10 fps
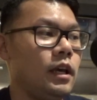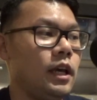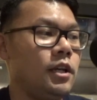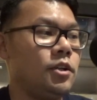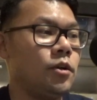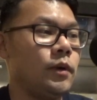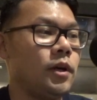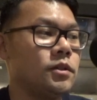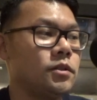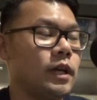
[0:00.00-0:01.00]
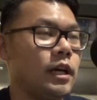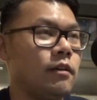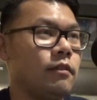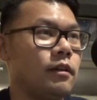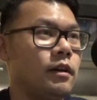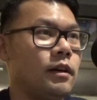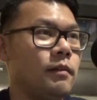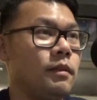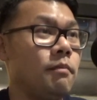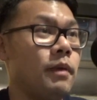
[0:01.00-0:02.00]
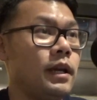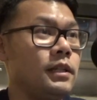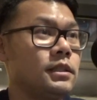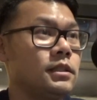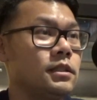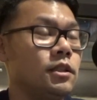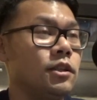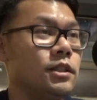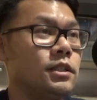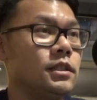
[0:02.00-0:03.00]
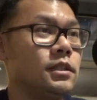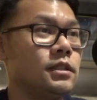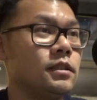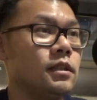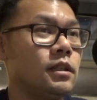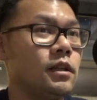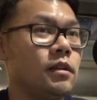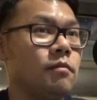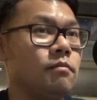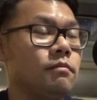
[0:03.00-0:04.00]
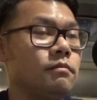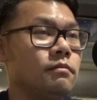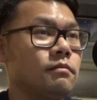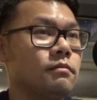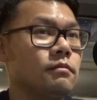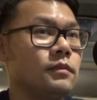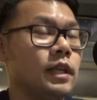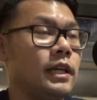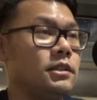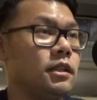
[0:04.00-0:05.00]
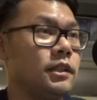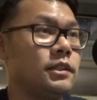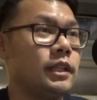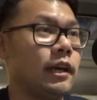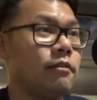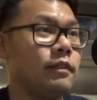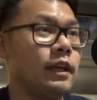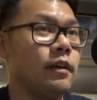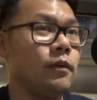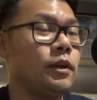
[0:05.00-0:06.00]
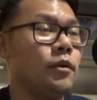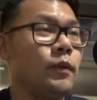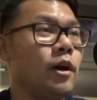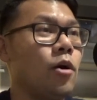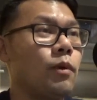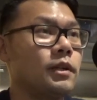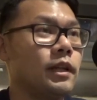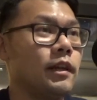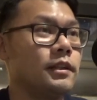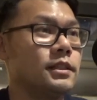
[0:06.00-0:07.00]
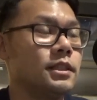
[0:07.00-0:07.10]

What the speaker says: And you know, we also have the medics, the nurses, the ancillary staff that we all work together as a